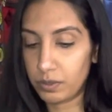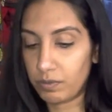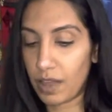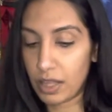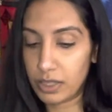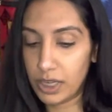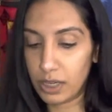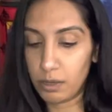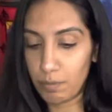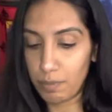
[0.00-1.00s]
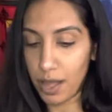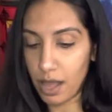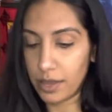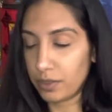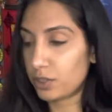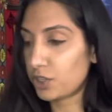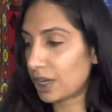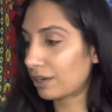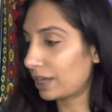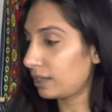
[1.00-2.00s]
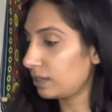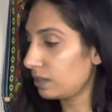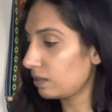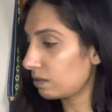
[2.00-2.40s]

validated by the chariot.